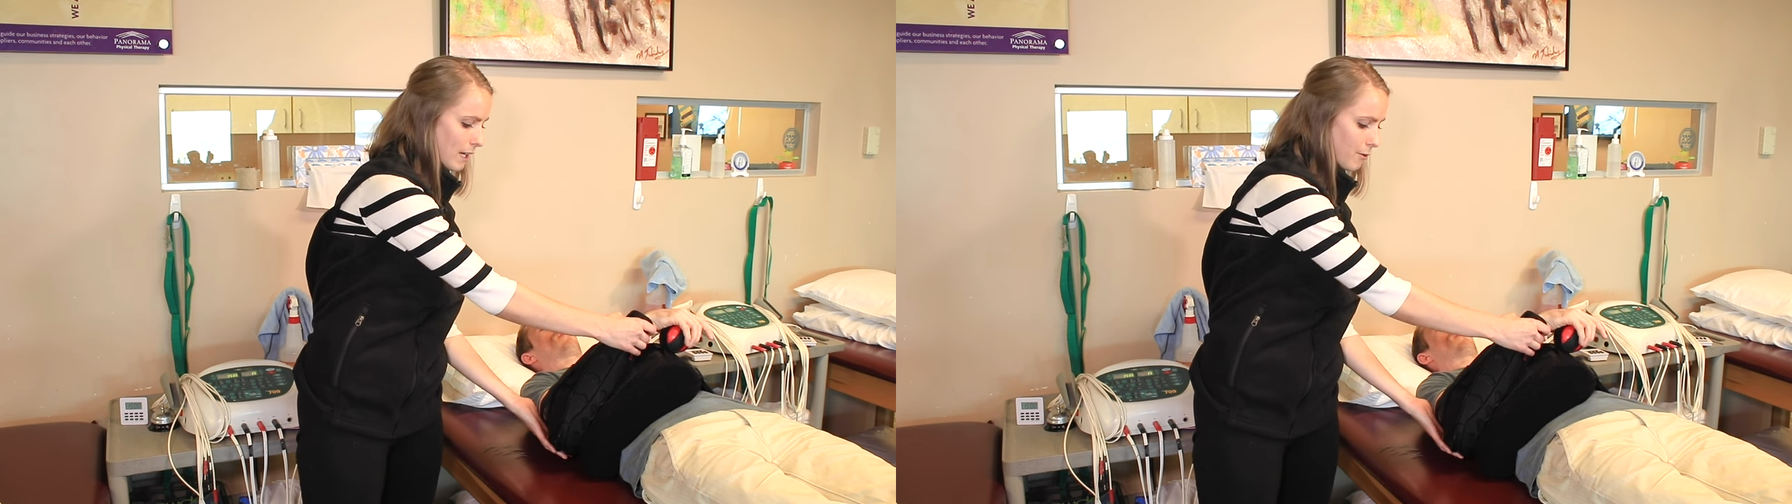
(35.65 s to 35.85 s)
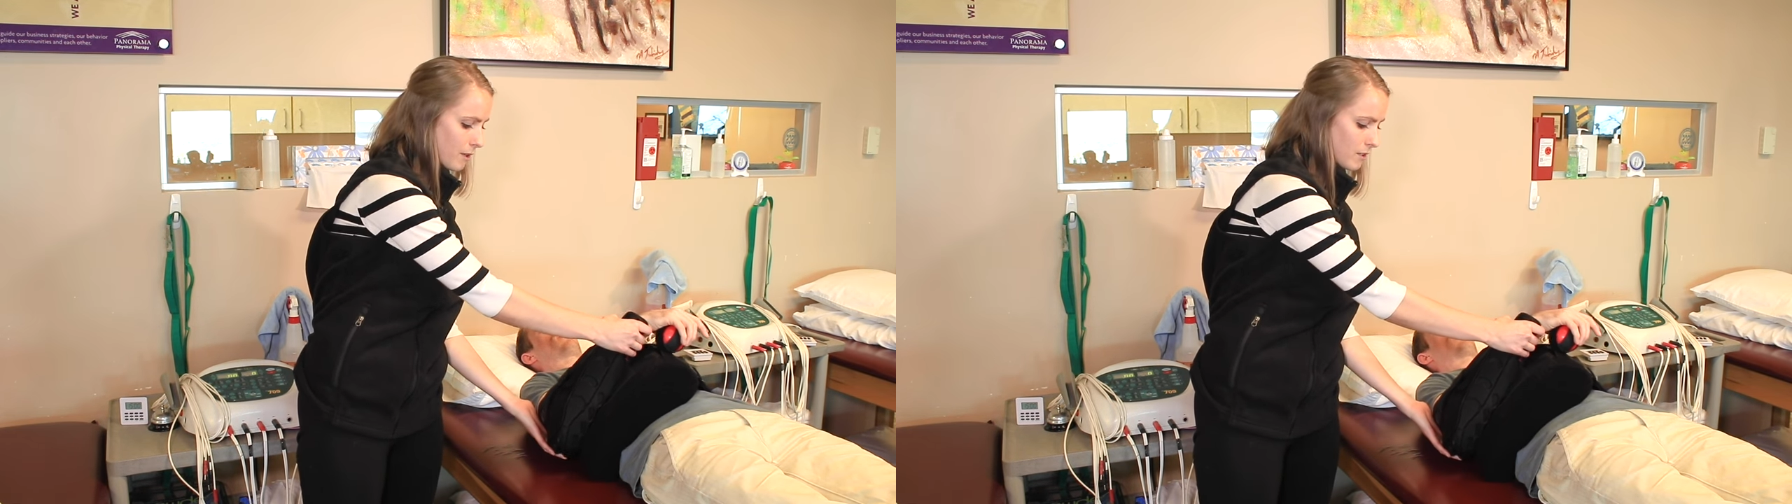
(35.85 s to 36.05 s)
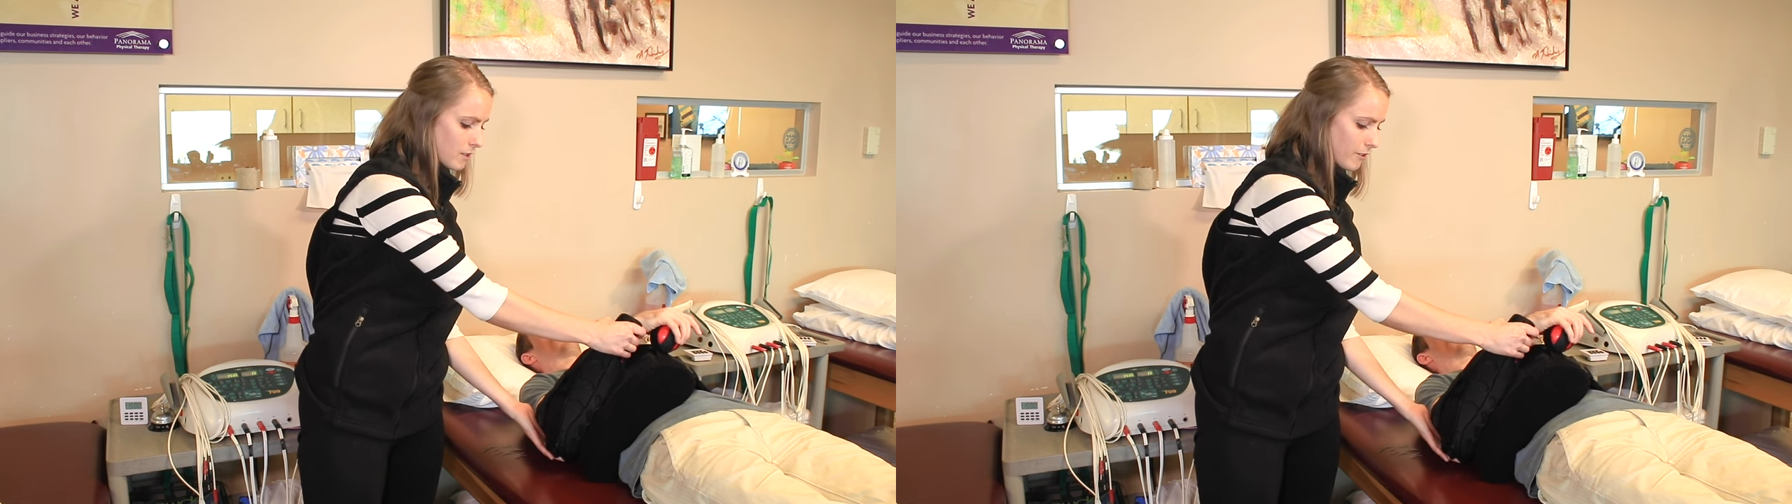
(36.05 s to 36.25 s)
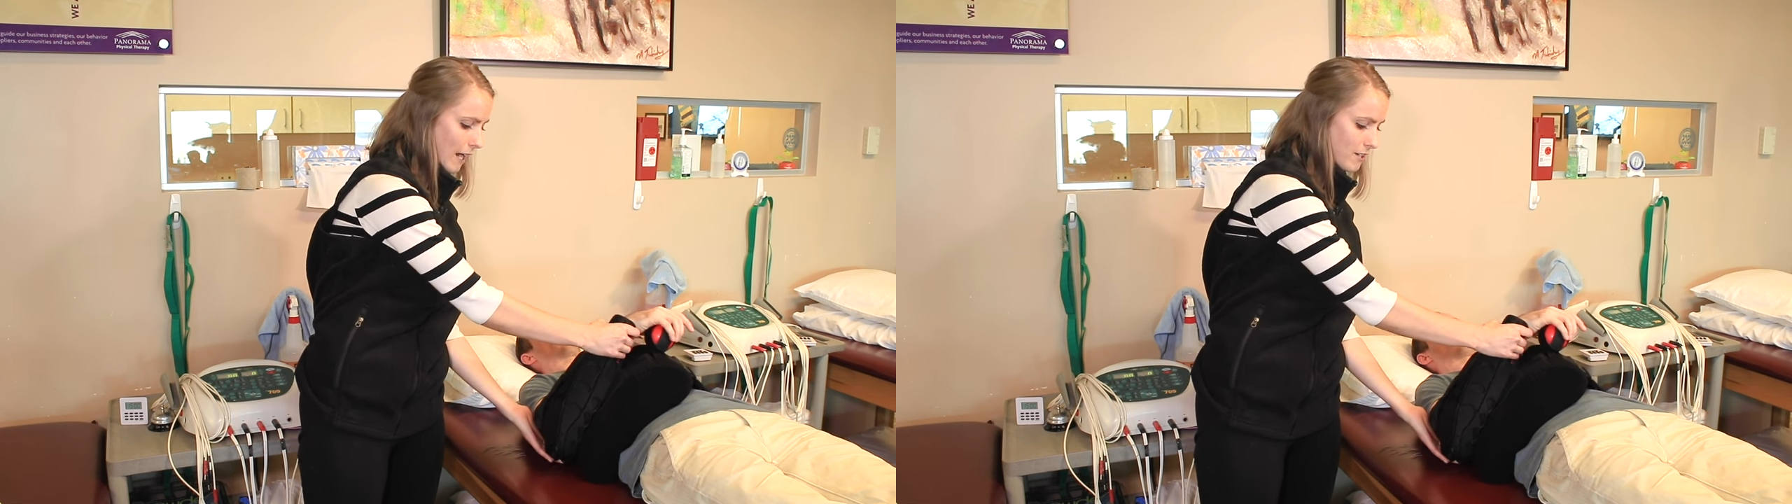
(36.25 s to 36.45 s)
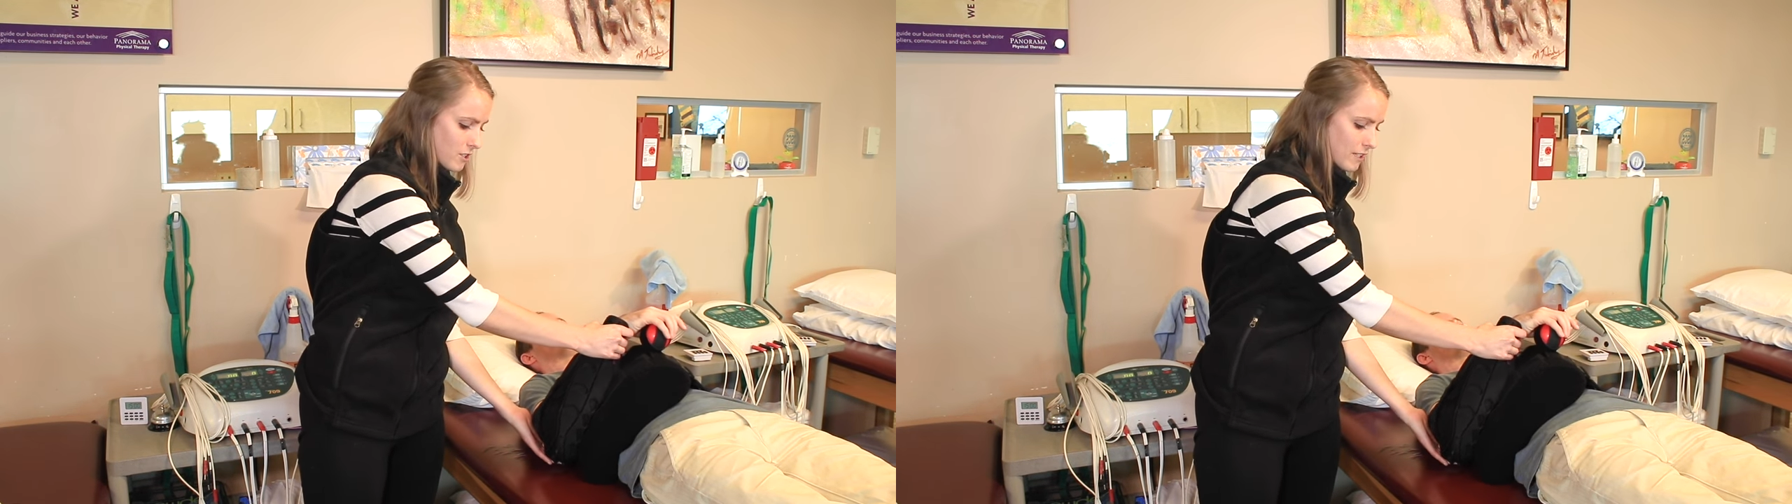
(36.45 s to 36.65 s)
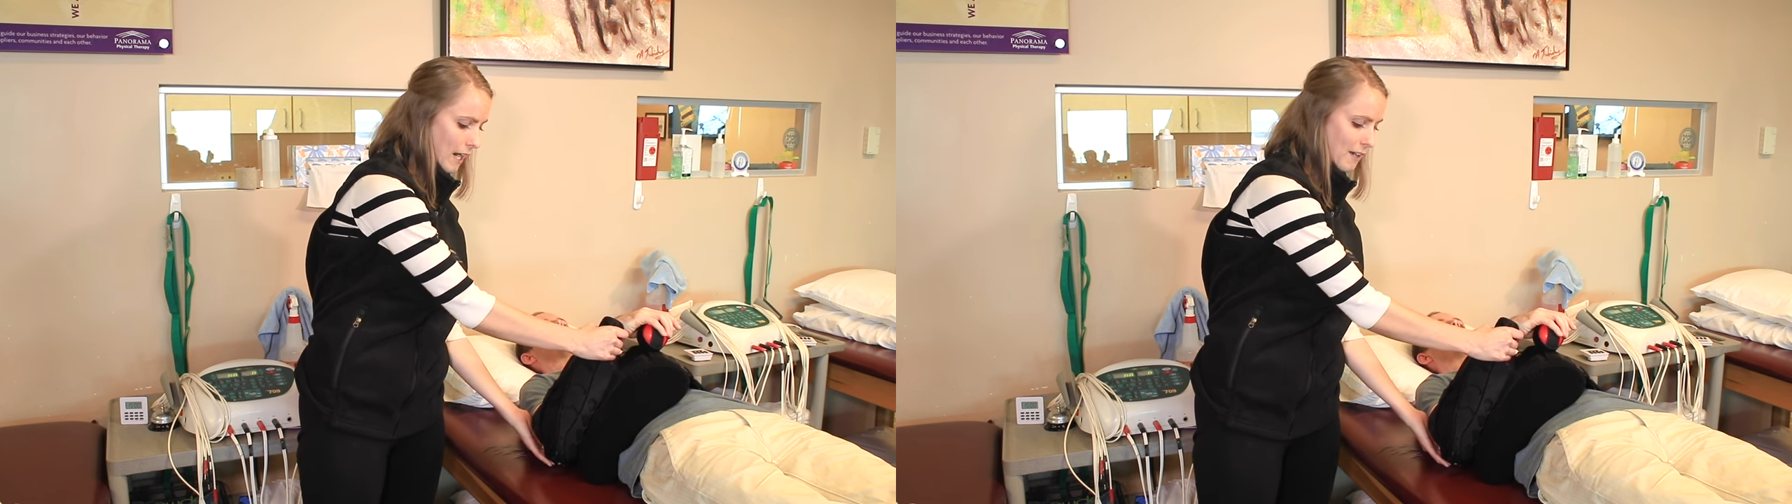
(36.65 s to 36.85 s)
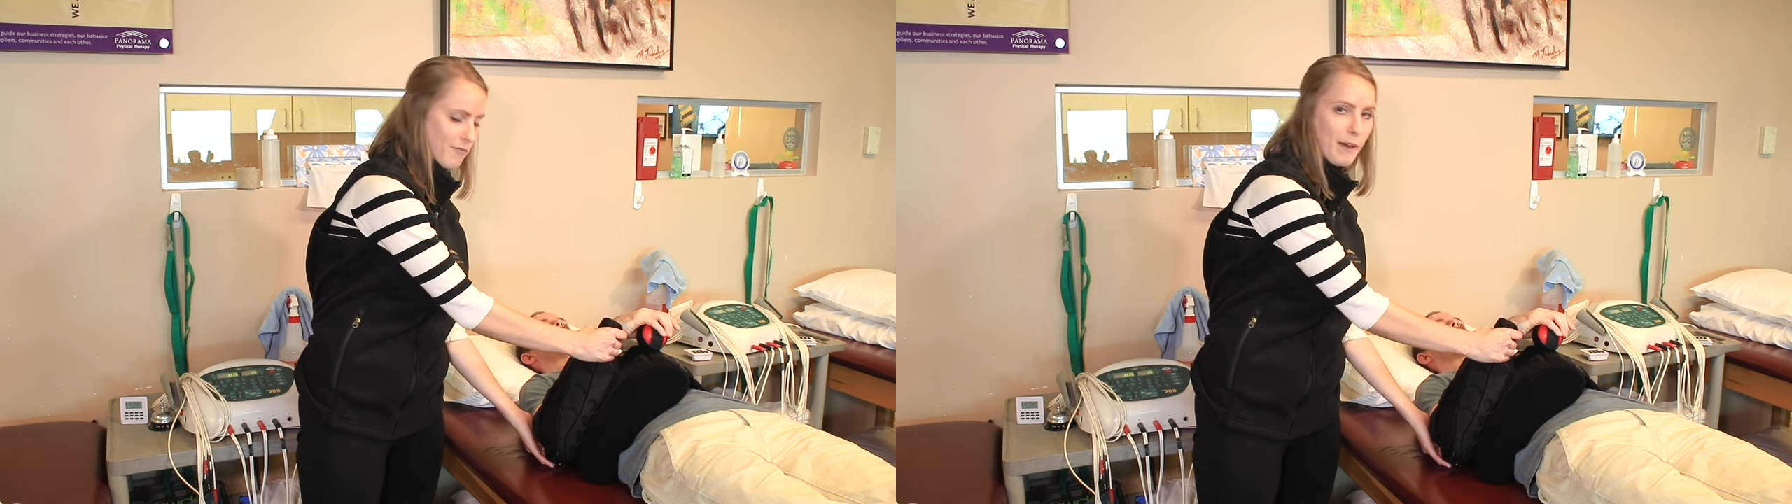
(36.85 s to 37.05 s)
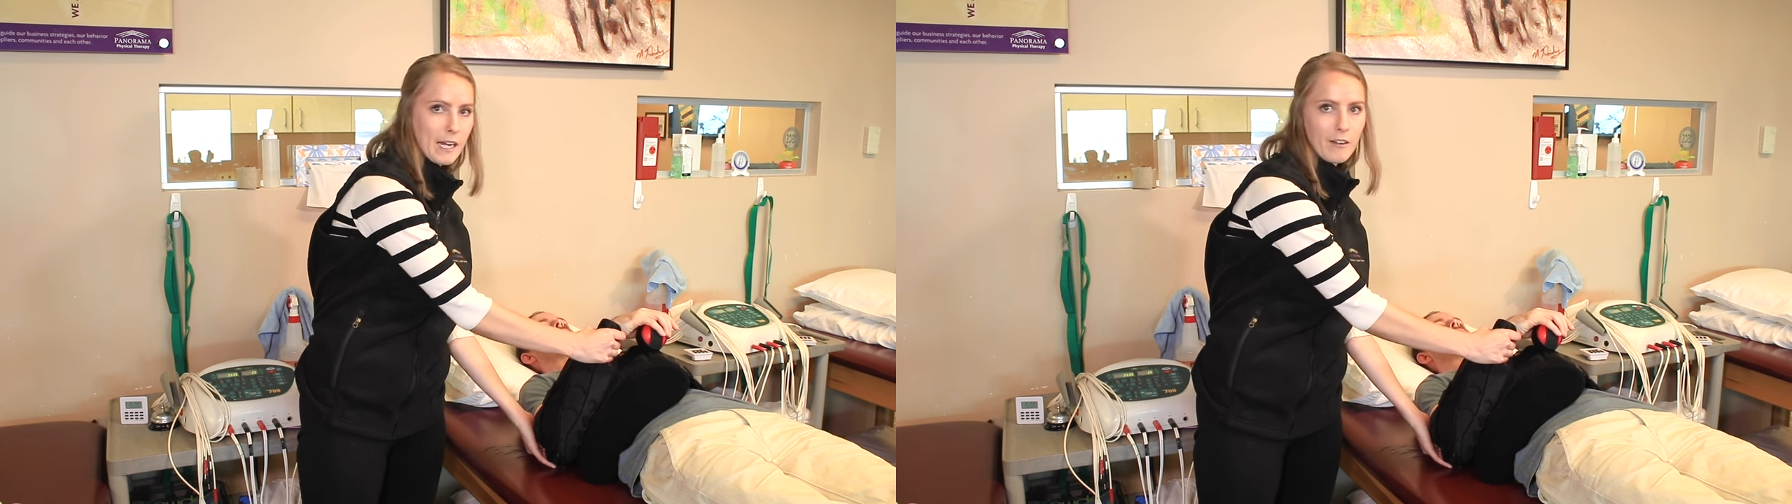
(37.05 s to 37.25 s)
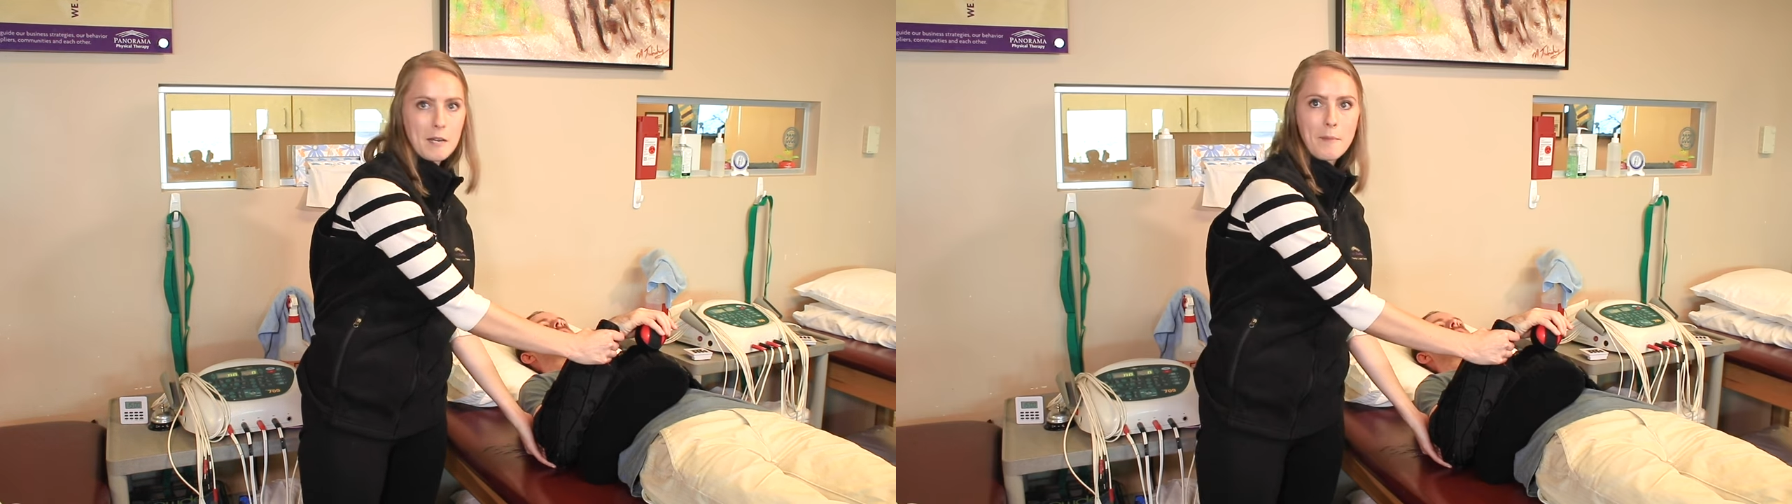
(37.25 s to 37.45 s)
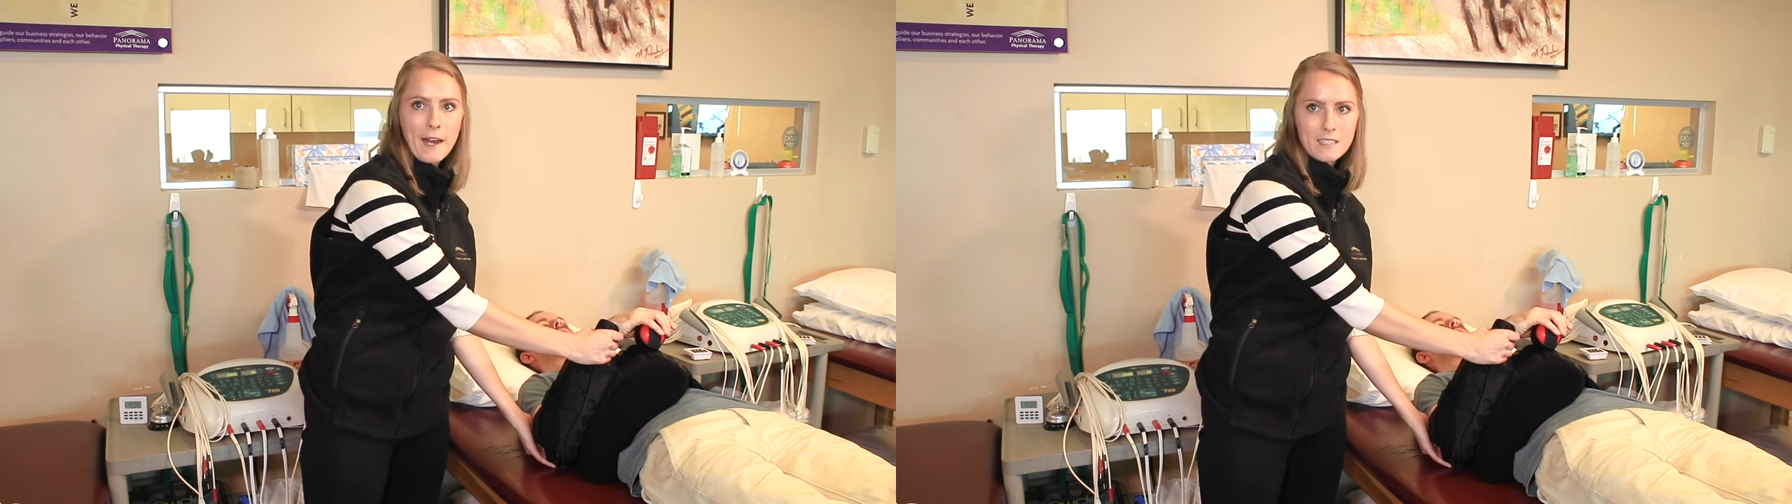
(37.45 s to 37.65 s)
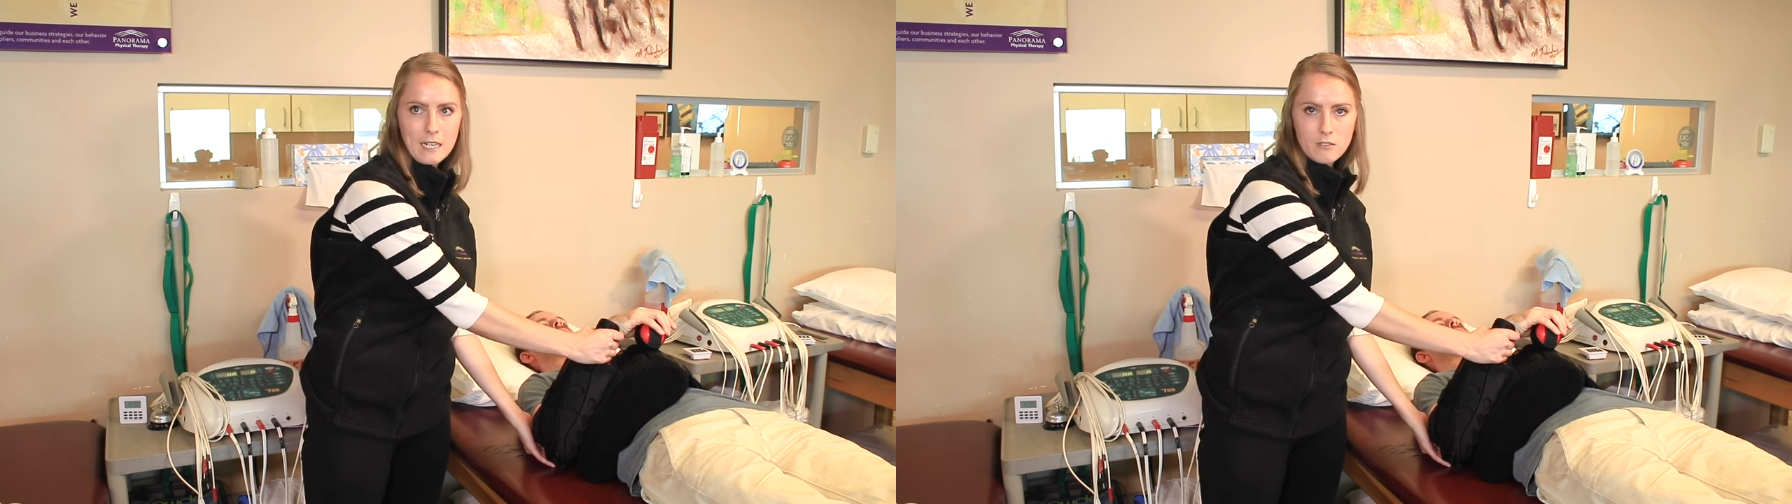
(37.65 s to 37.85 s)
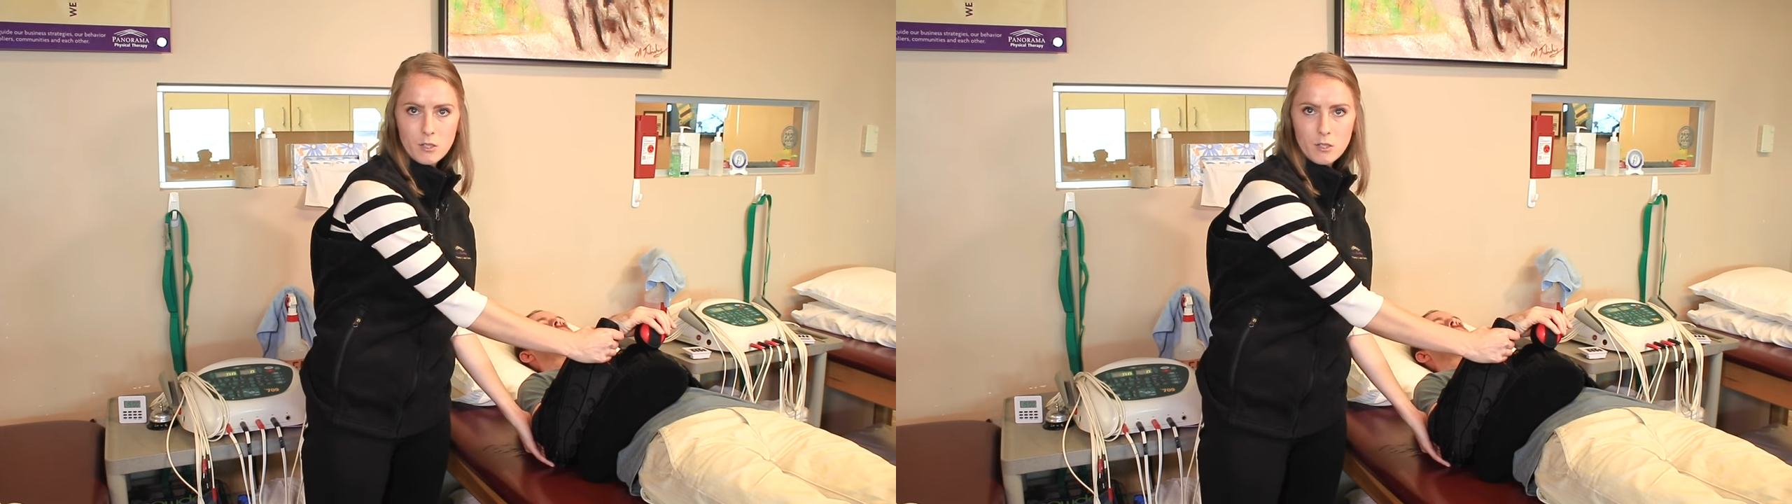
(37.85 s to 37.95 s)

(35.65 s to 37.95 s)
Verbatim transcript: it will gradually kind of migrate back down